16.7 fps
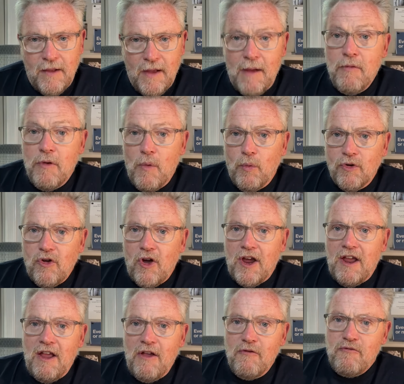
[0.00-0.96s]
And we're
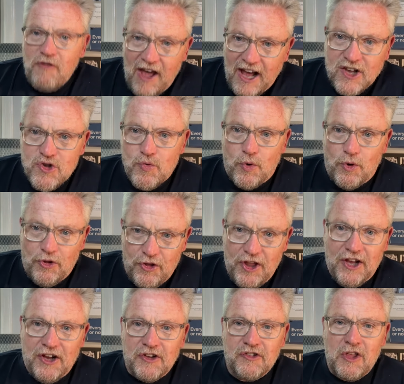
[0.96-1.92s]
talking factual
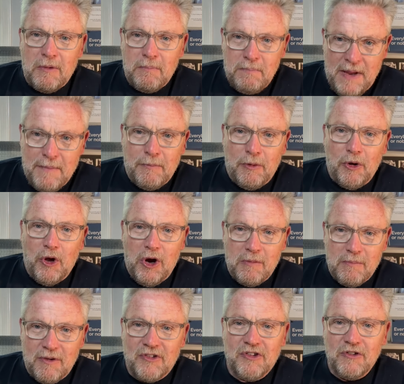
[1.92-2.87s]
things that people
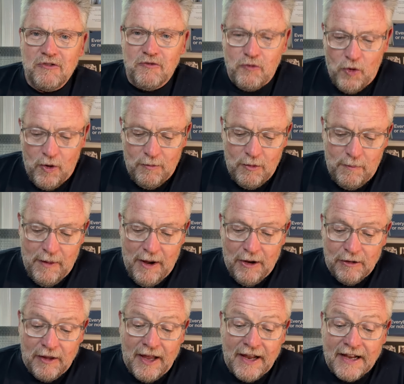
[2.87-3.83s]
are misinformed
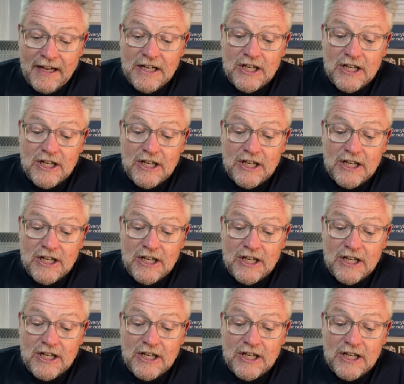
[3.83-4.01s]
about, like